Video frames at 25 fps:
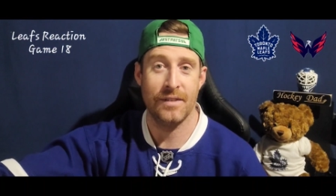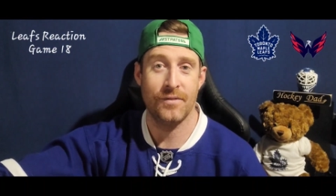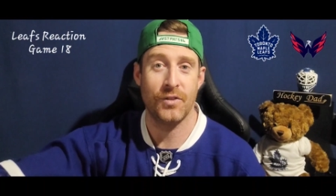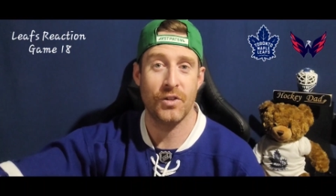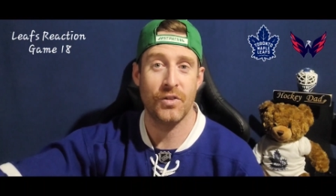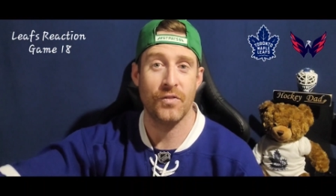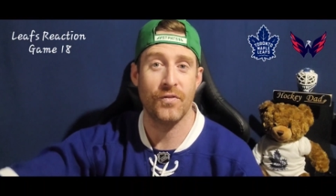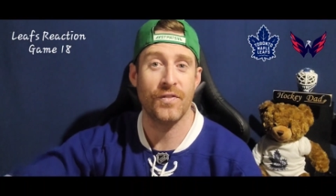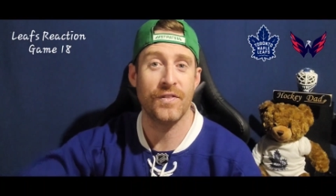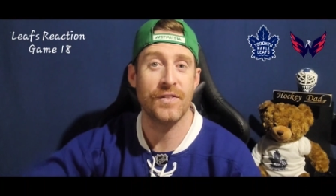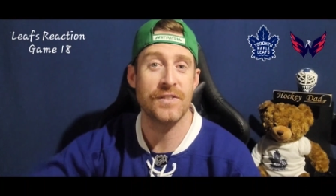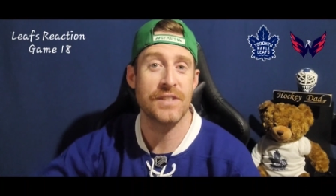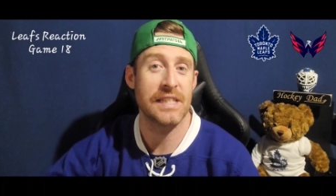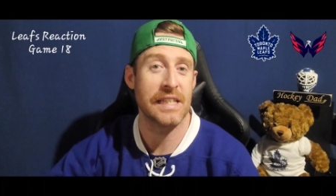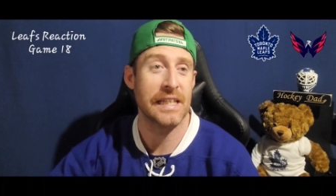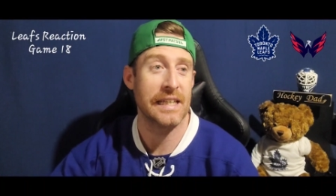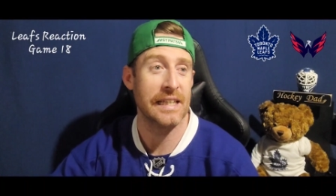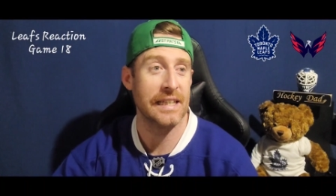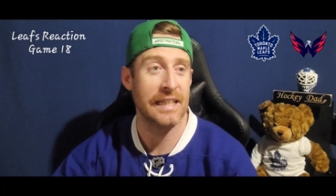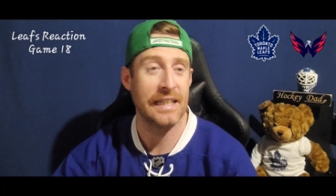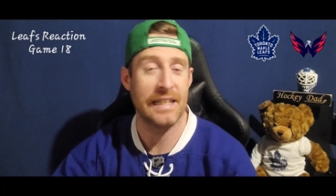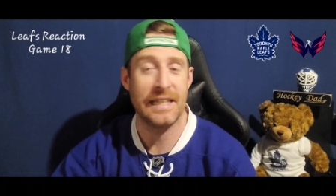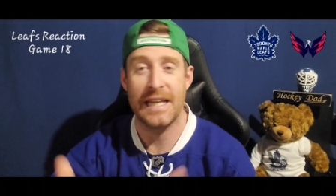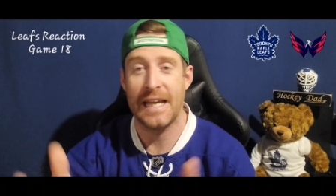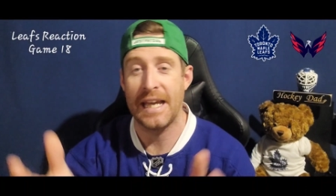If you've
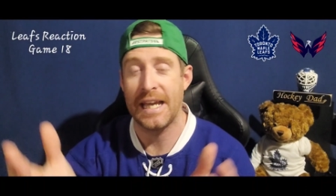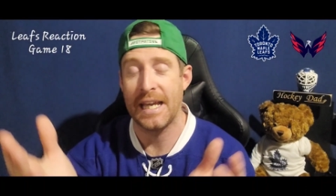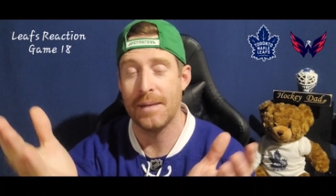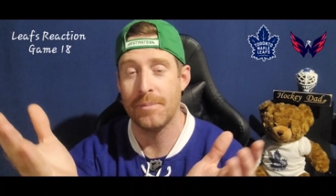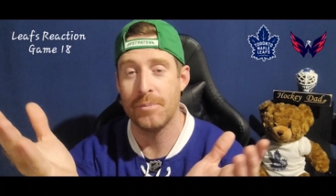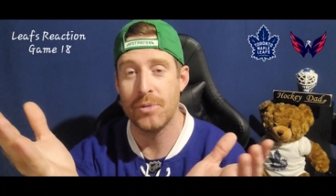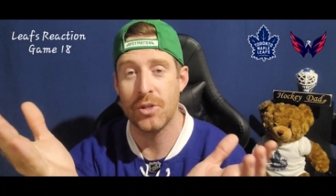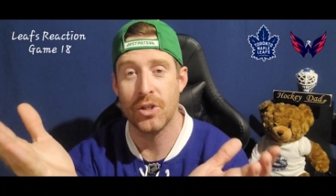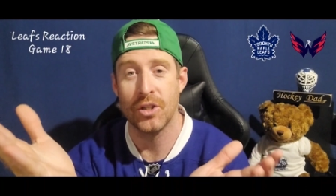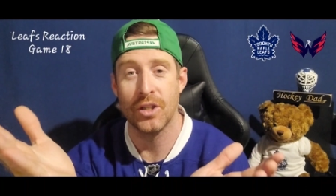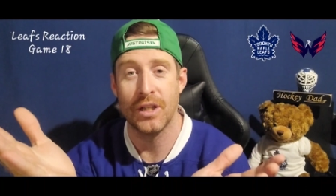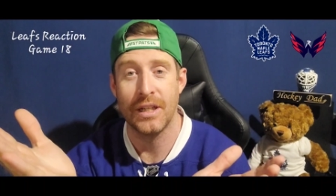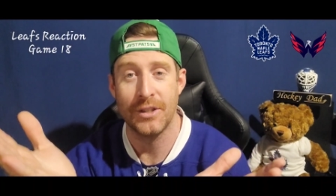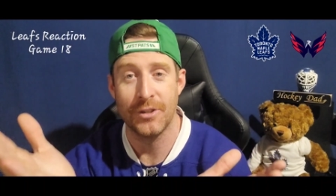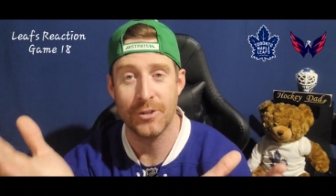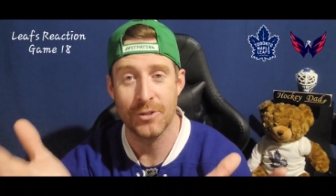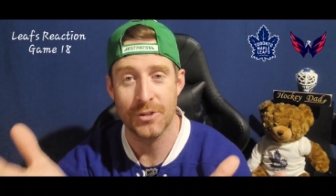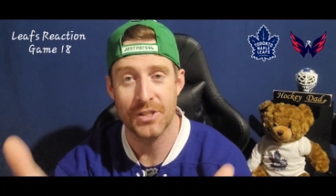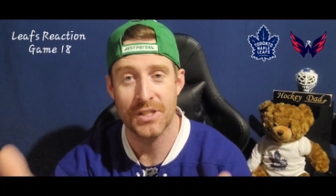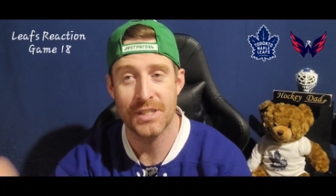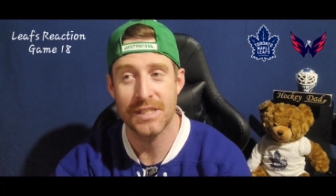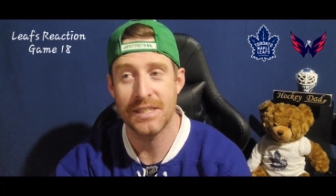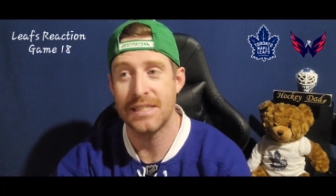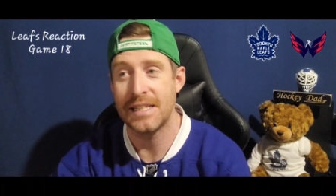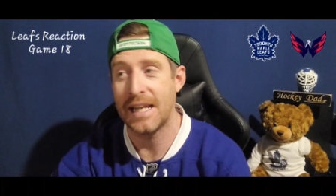seen the game, you'll
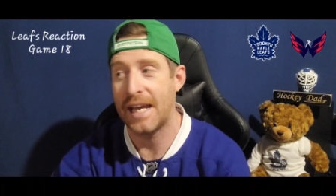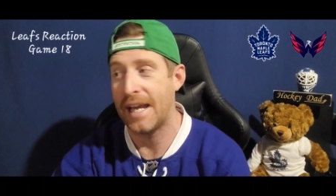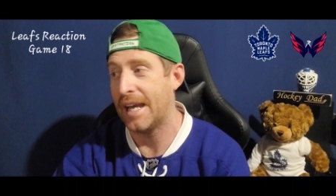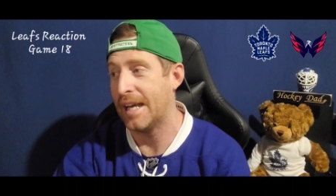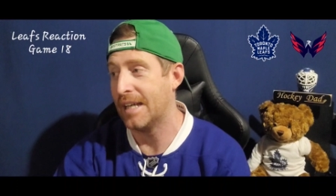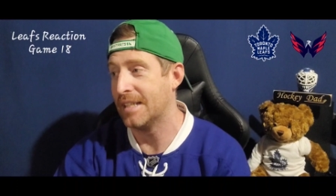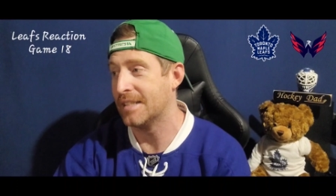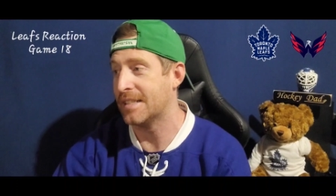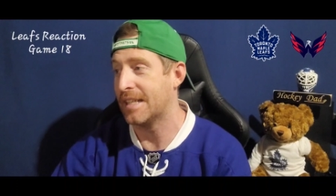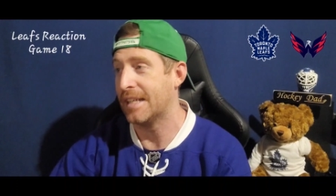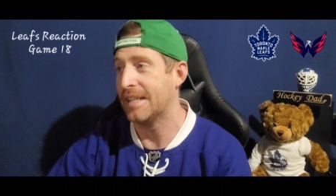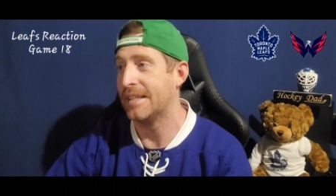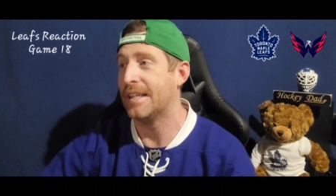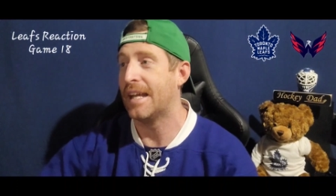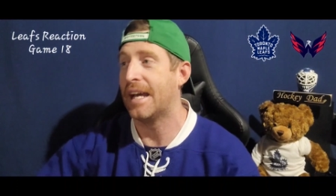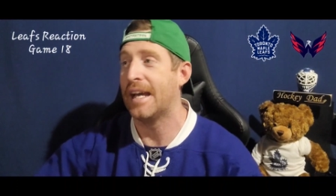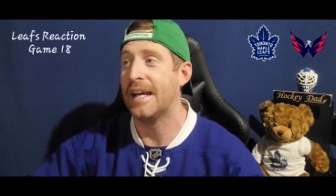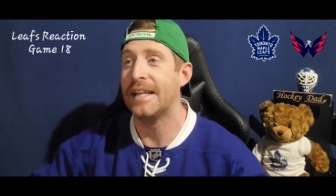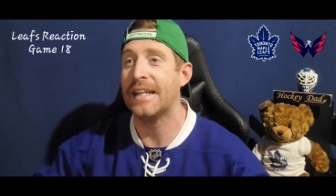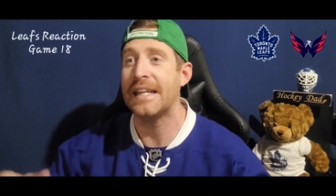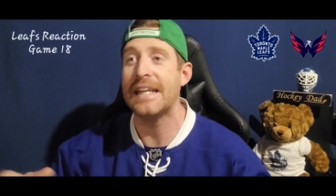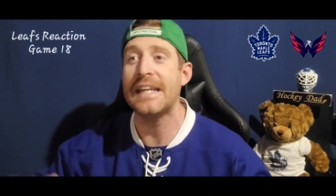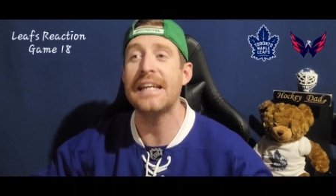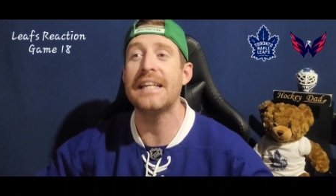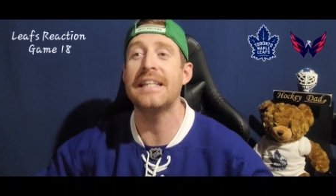understand. And
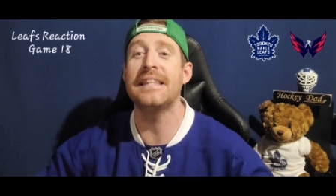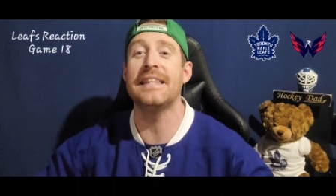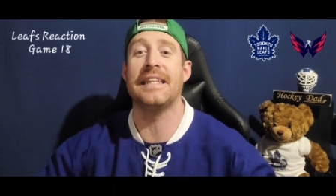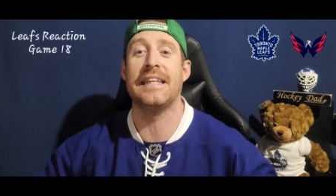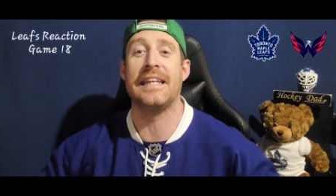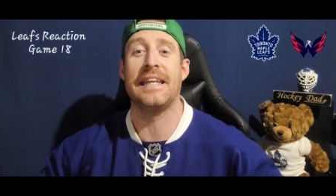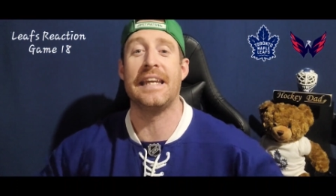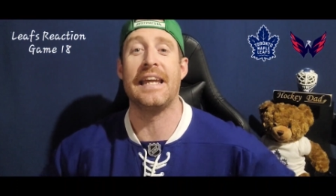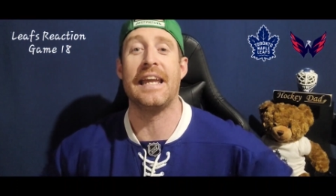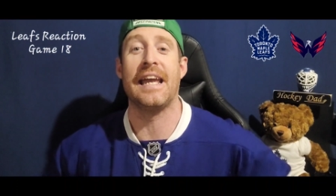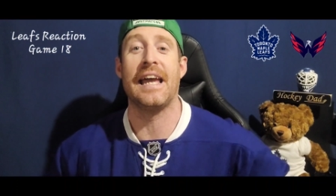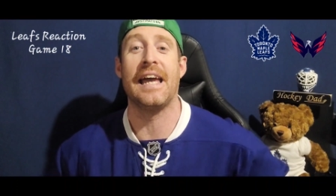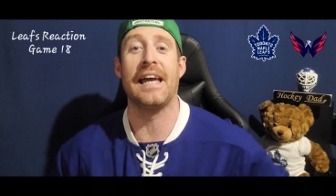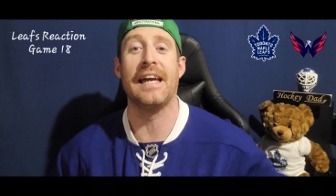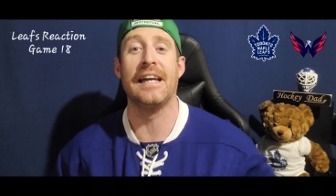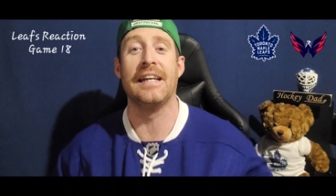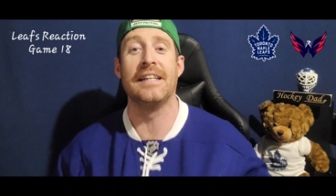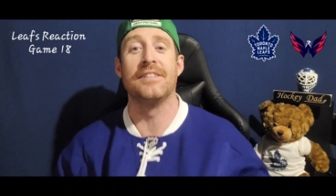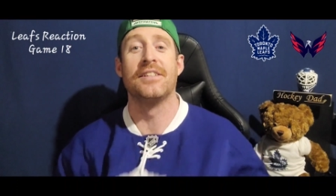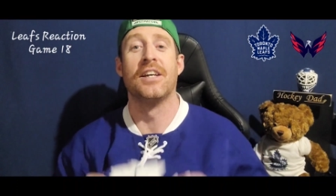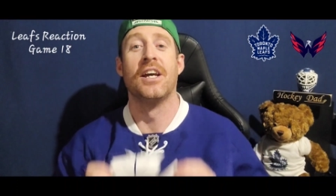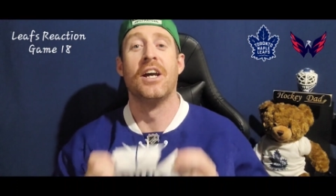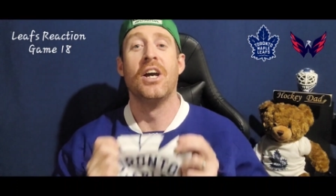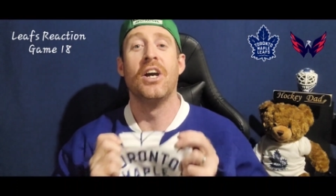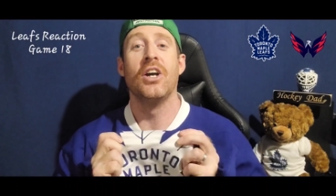then in the
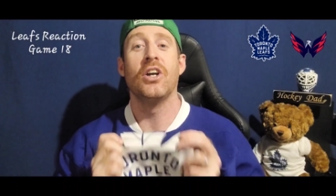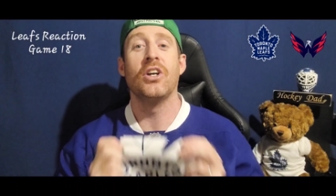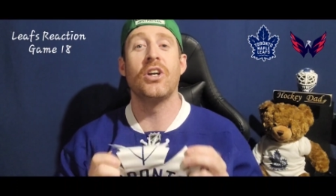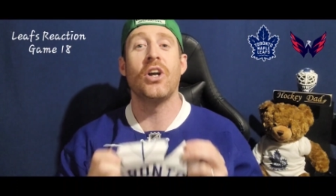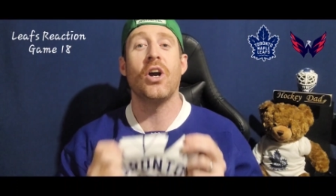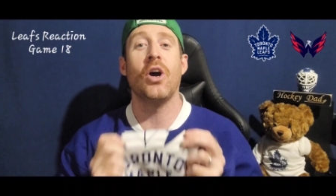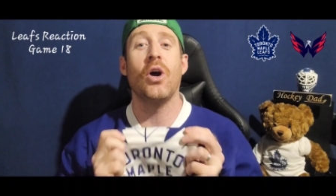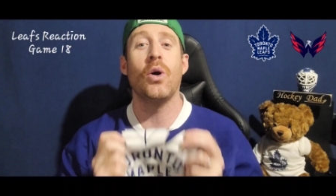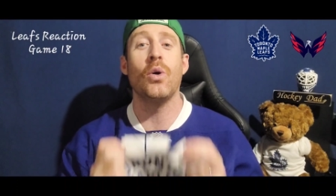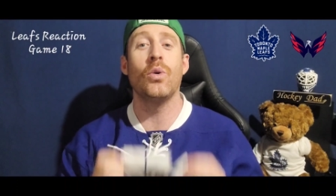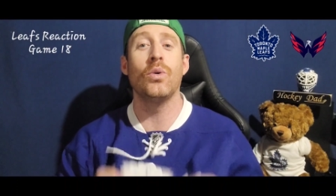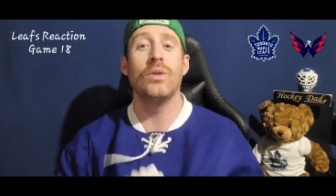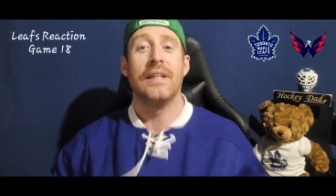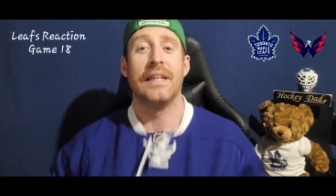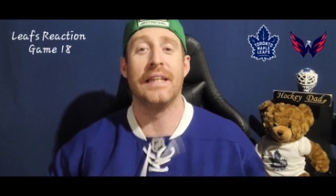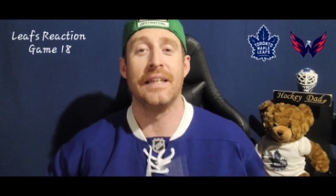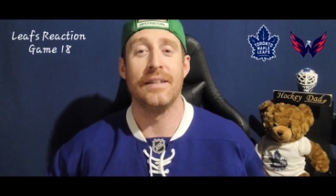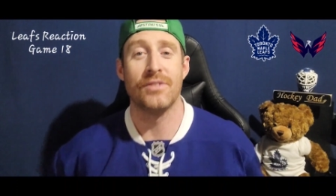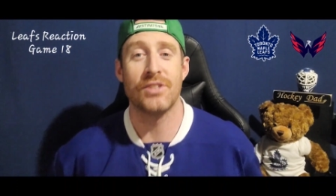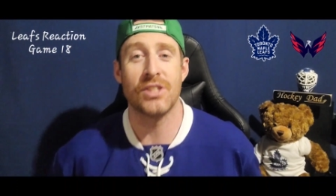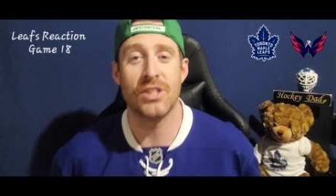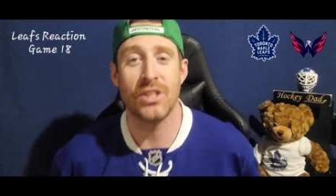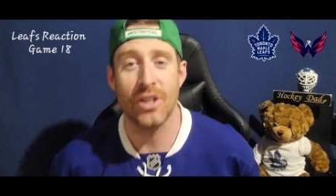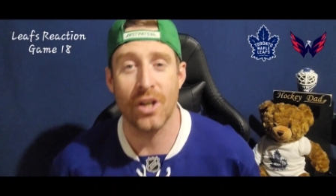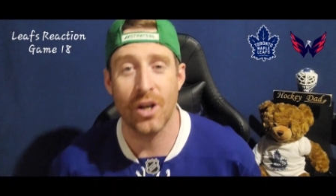end, go
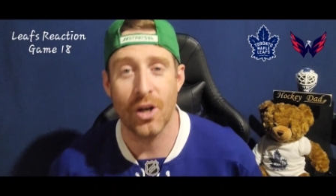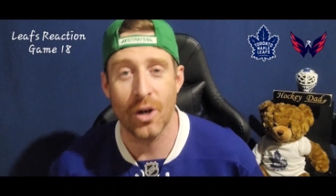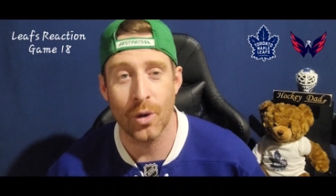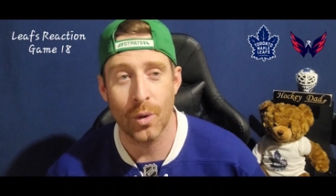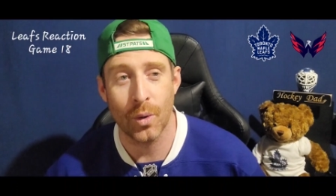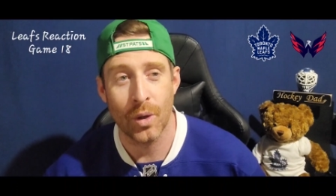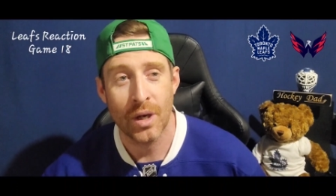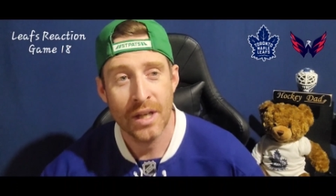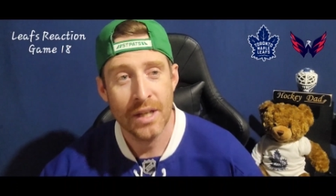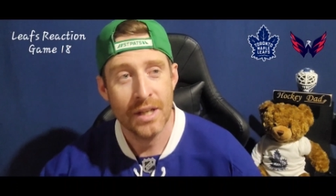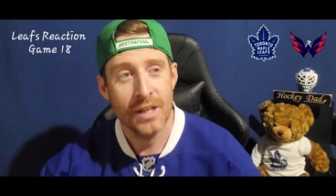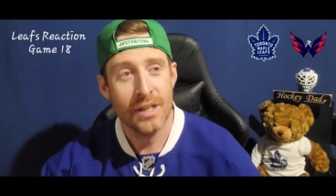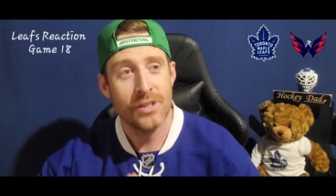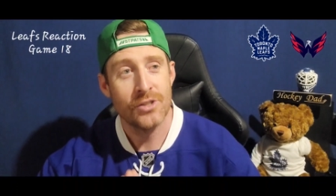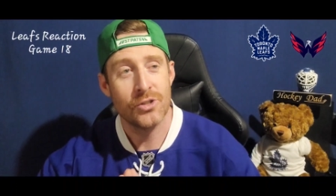Leafs go.